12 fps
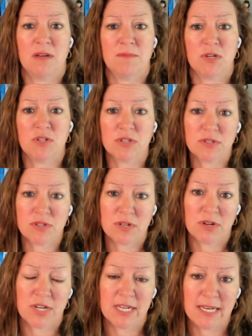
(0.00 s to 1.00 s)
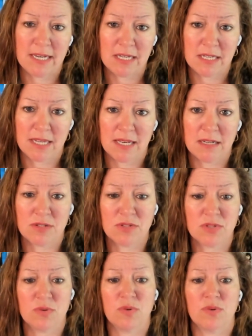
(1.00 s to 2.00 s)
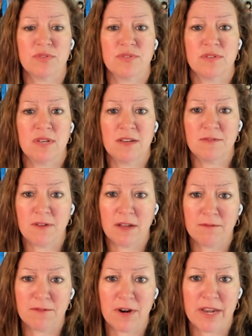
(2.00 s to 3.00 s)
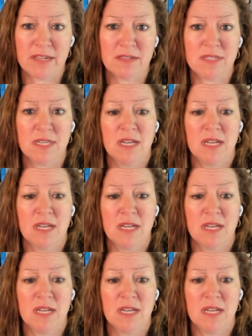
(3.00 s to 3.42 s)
Their children are going to need to get into schools, need to find friends.